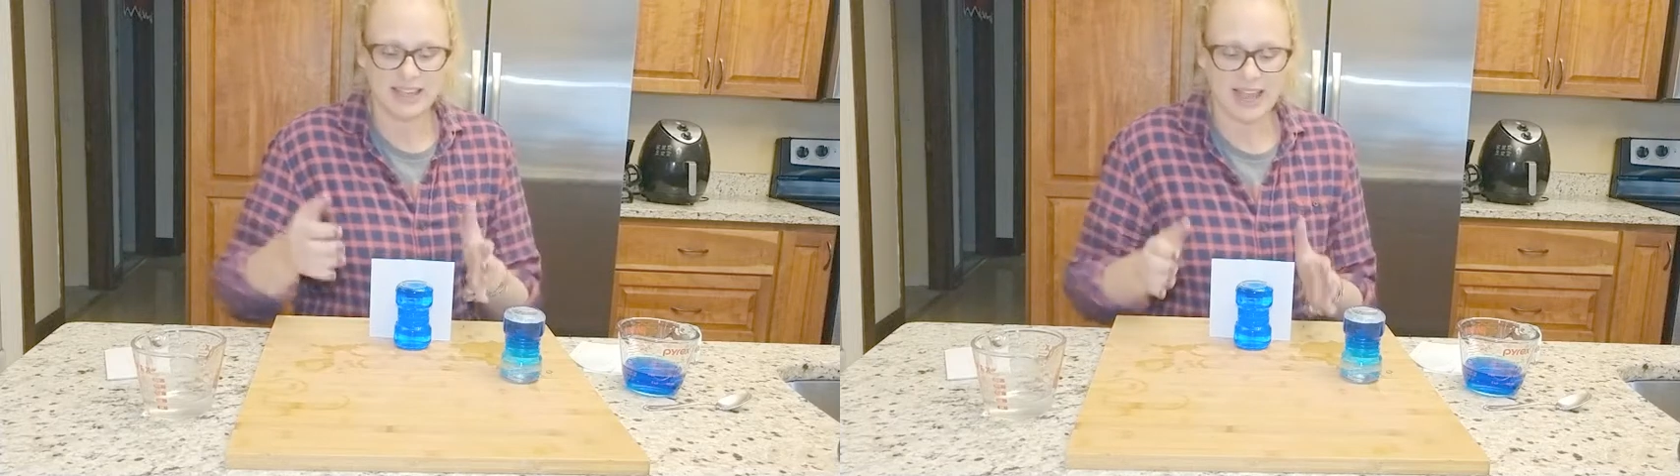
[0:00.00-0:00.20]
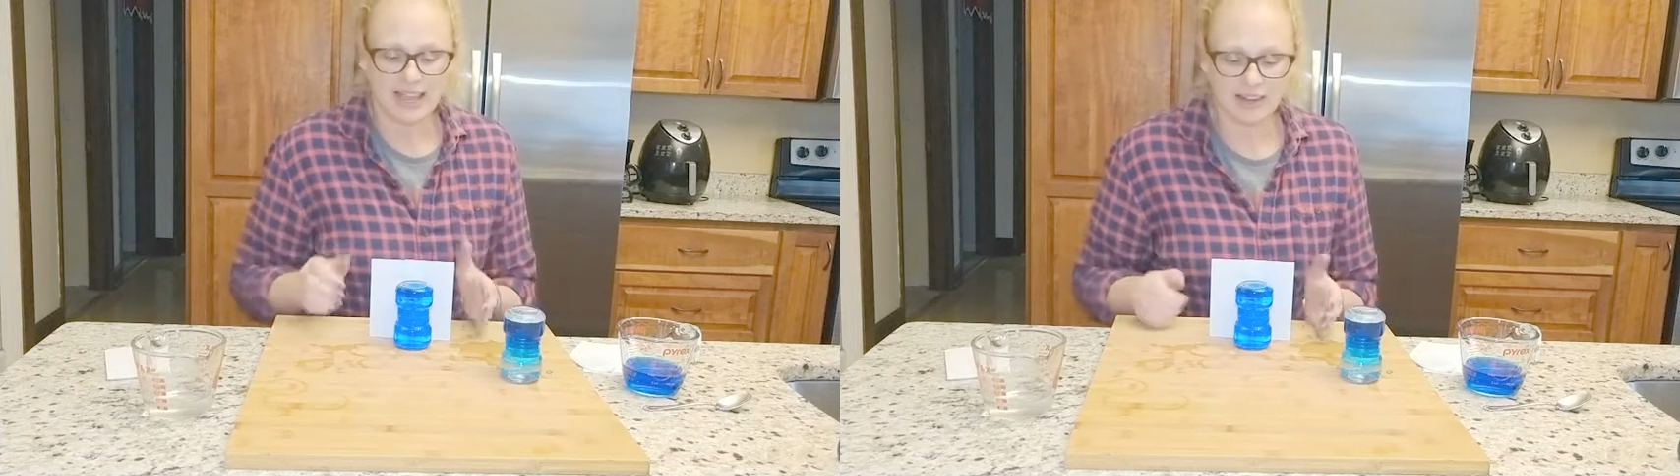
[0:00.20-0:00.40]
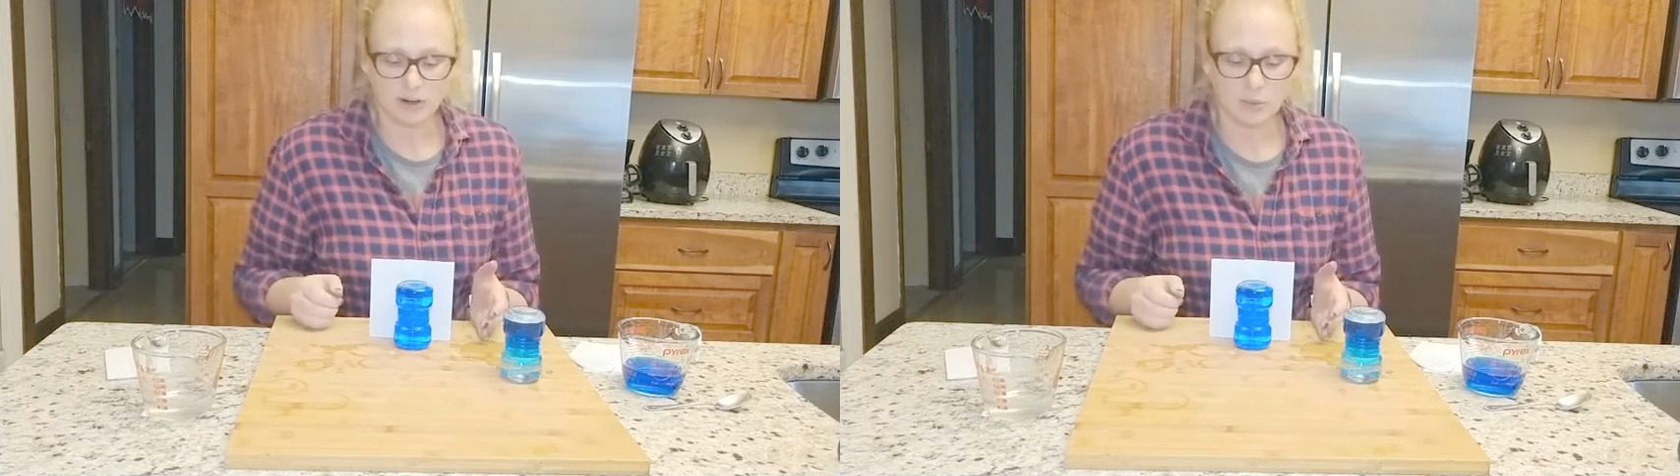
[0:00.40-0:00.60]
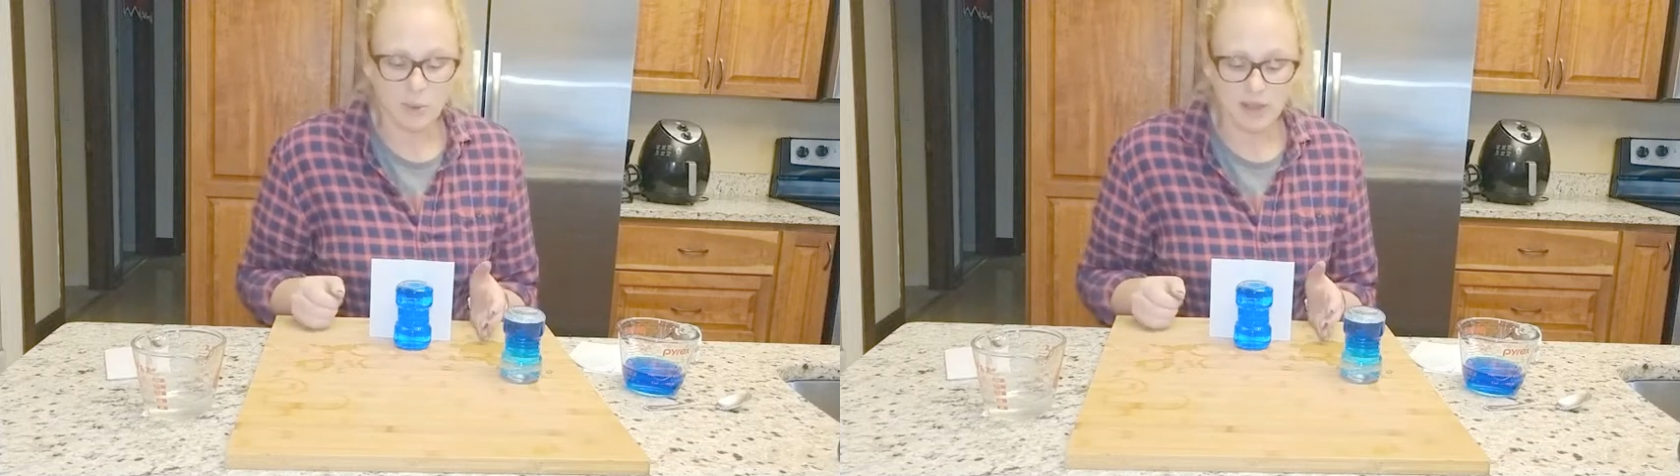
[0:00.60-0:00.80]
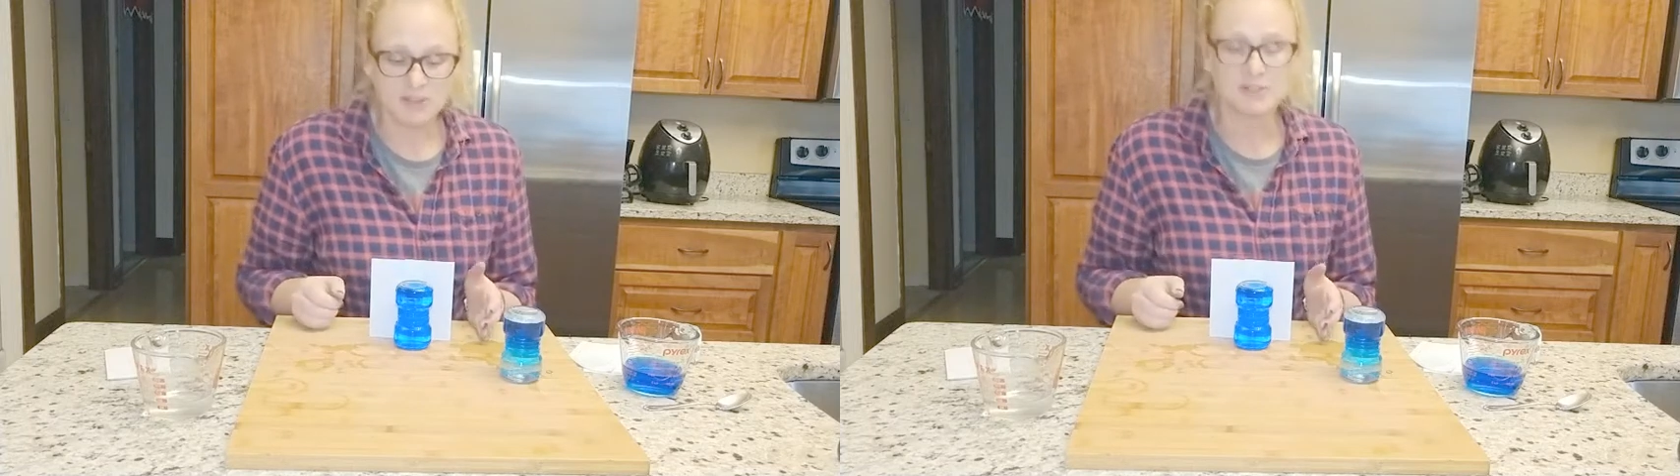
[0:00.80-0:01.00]
And our
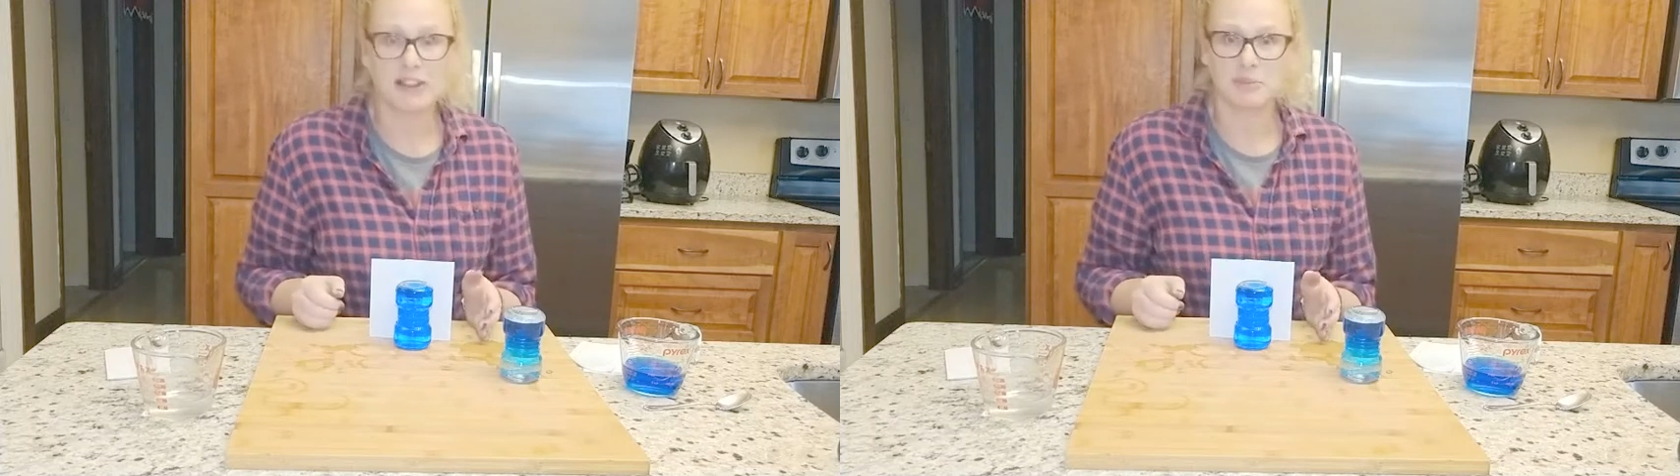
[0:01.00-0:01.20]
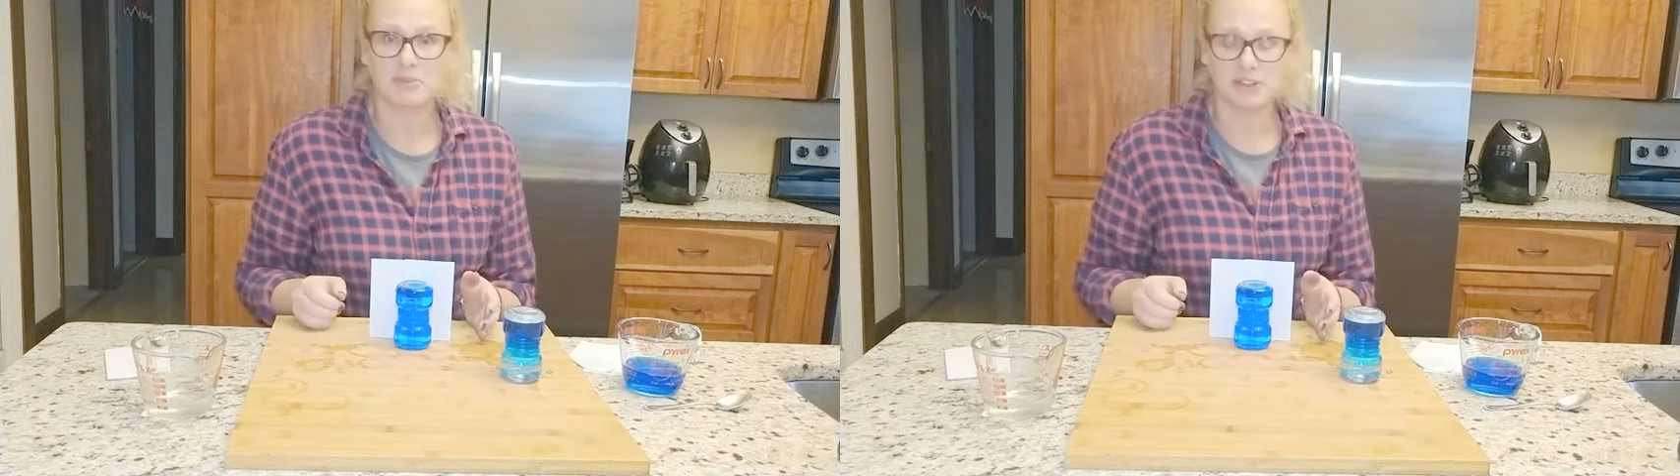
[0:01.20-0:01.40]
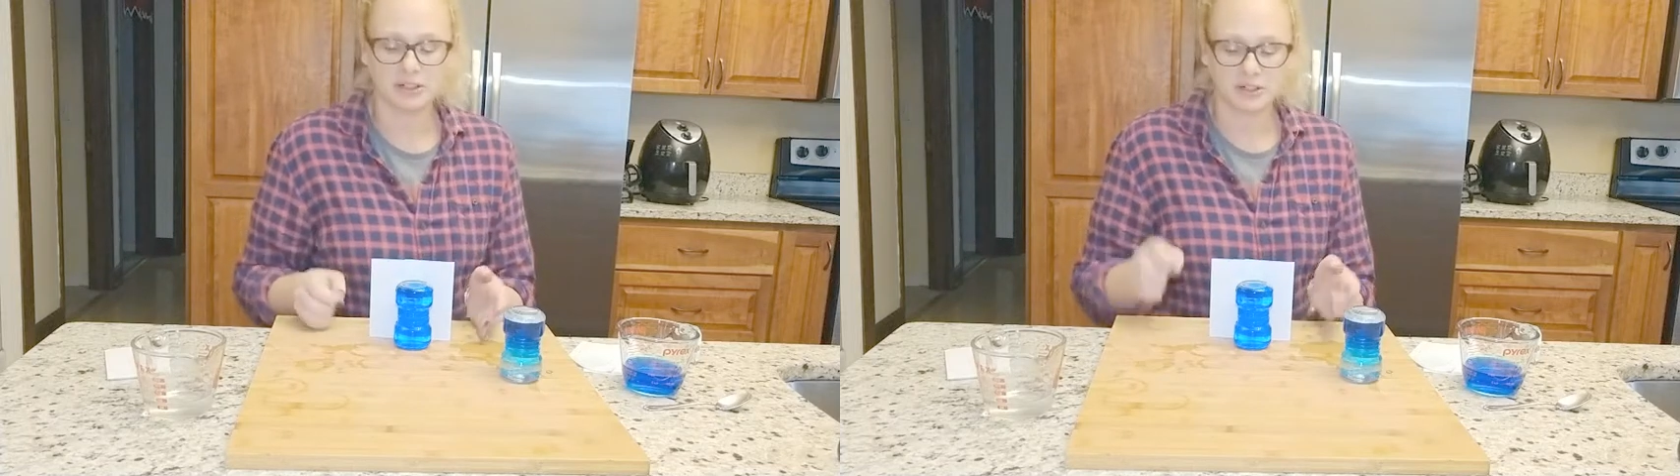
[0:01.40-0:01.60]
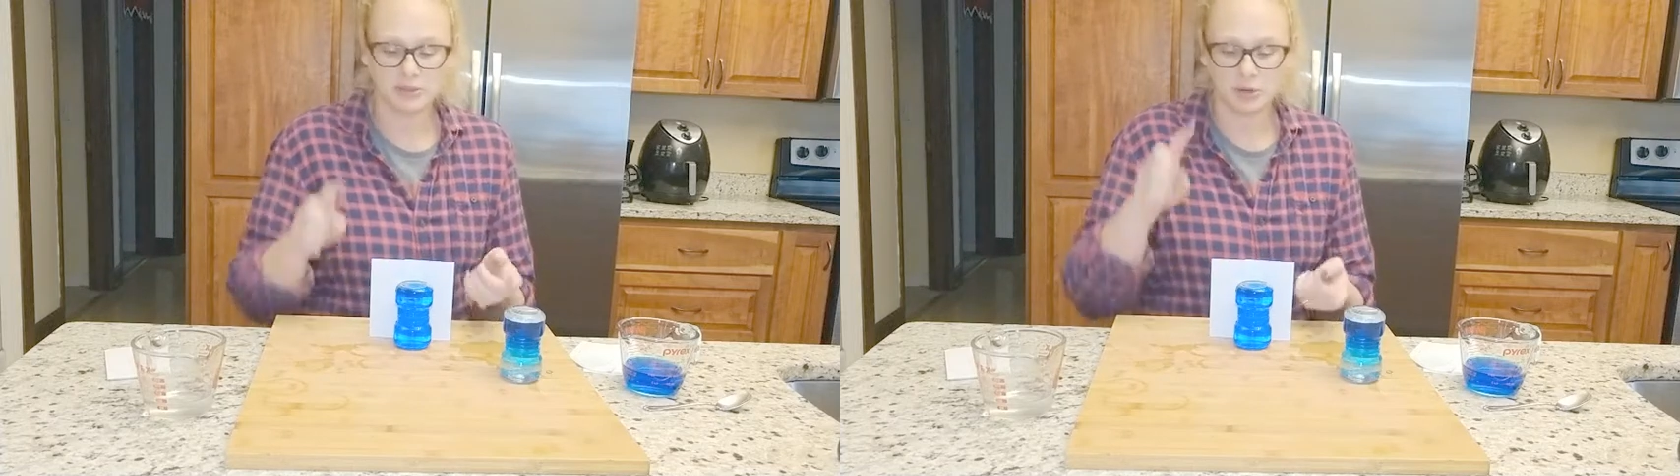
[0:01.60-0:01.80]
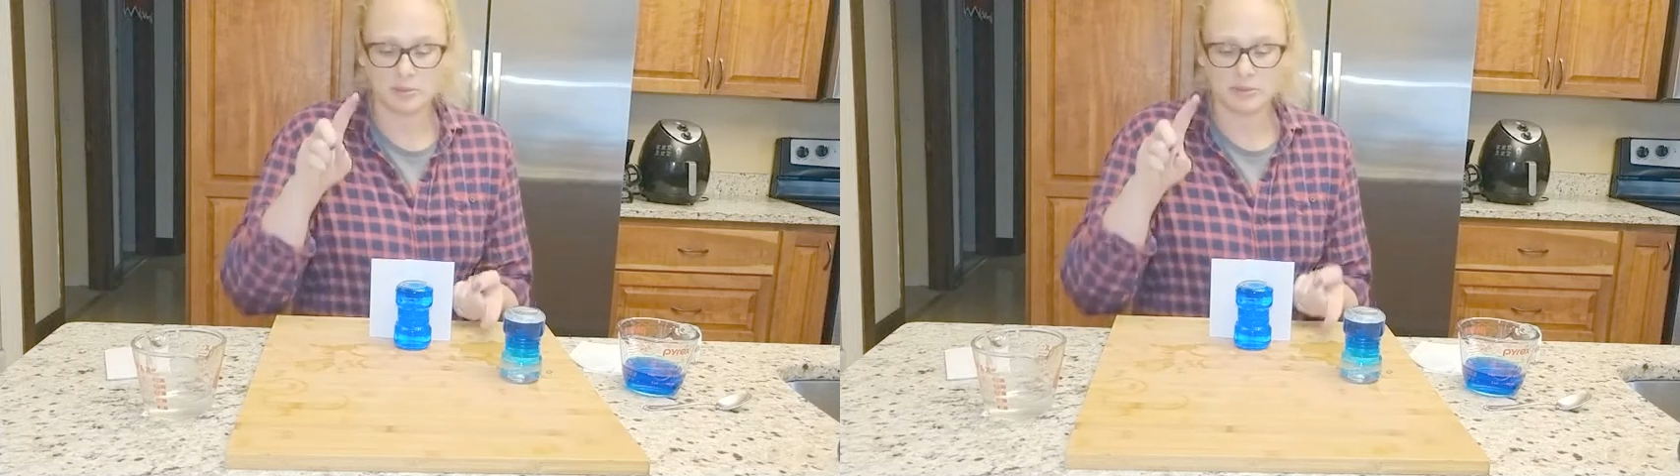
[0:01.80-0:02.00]
well-developed thunderstorm